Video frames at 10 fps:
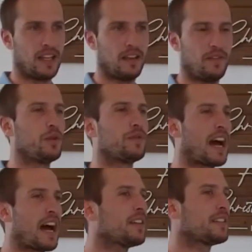If you've
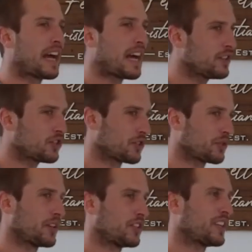got
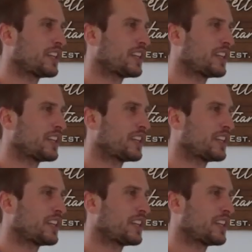dinosaurs